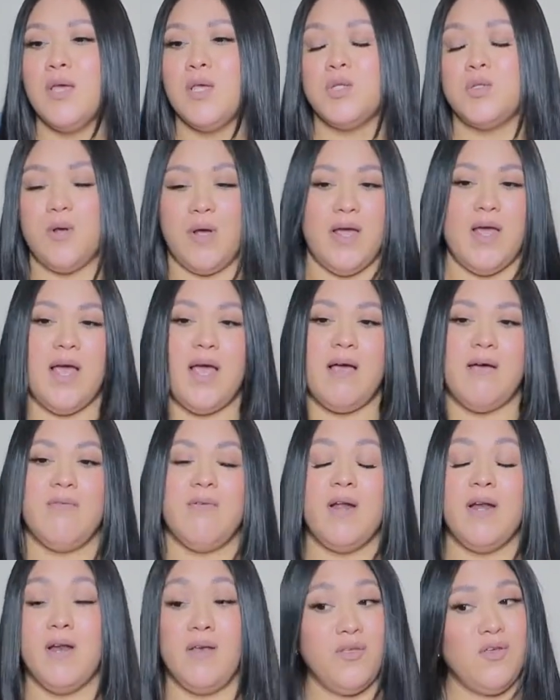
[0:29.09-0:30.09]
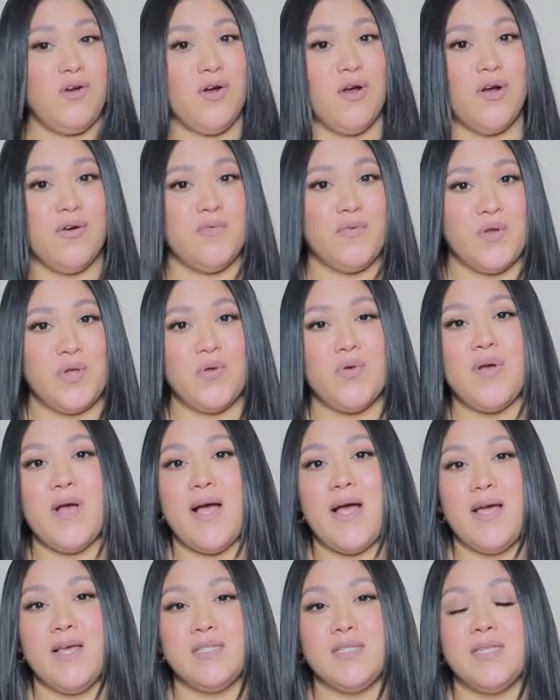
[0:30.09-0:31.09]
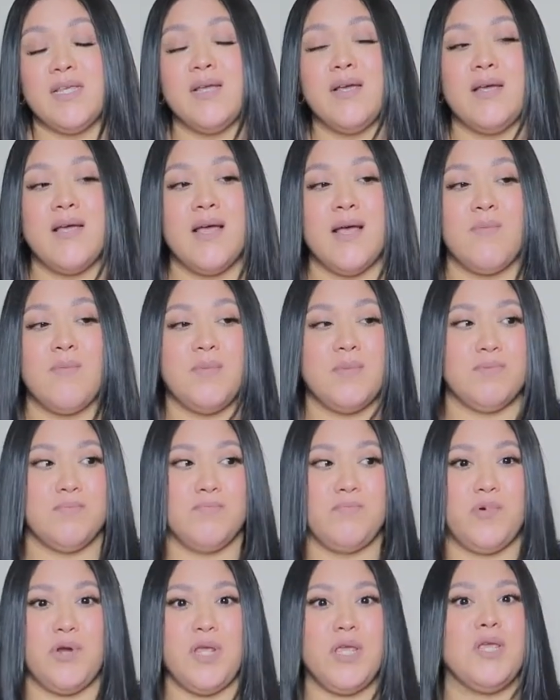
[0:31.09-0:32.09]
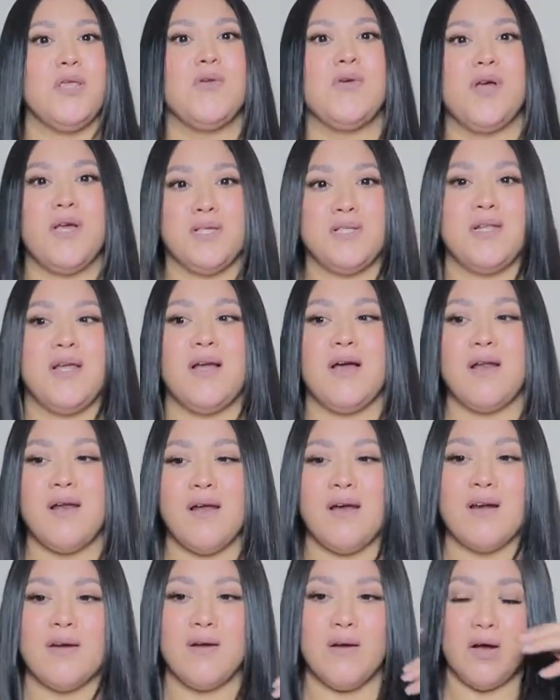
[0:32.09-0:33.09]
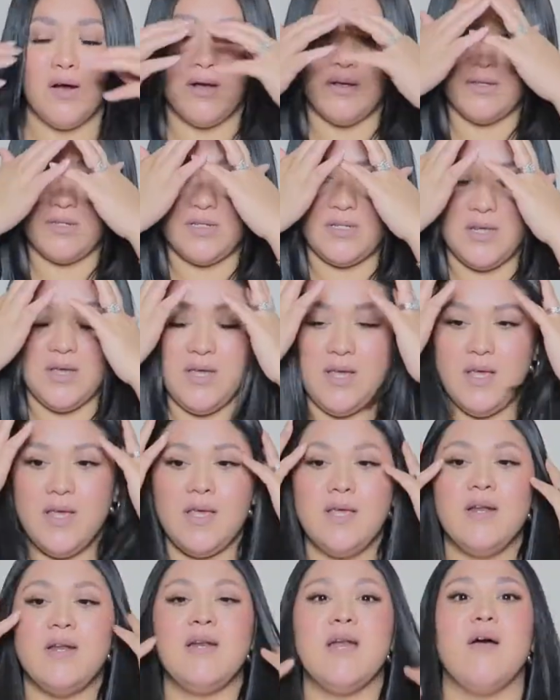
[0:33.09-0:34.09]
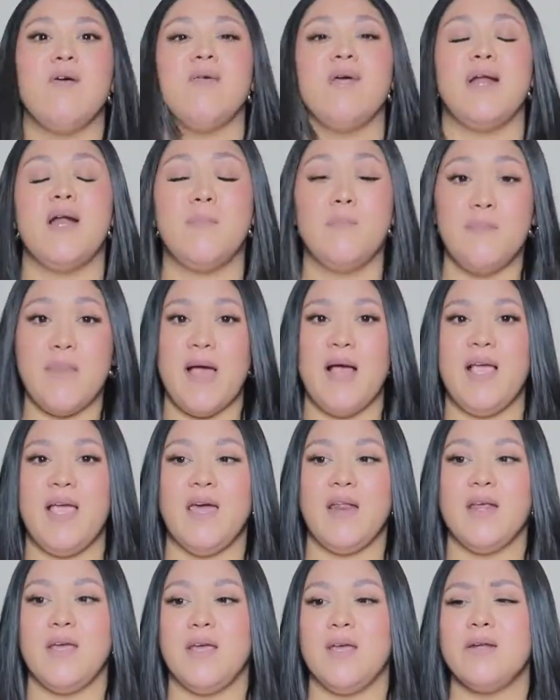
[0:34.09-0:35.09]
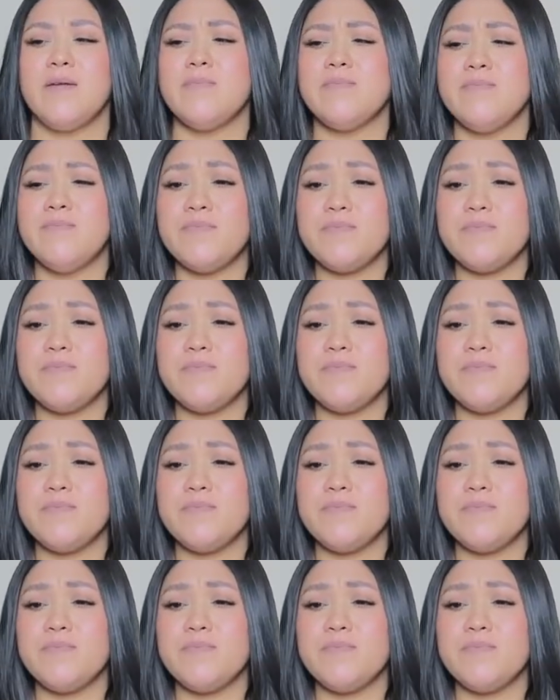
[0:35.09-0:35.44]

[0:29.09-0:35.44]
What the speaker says: So I have another haul for you guys. I'm bringing you guys like a lot of hauls now that I'm back at it.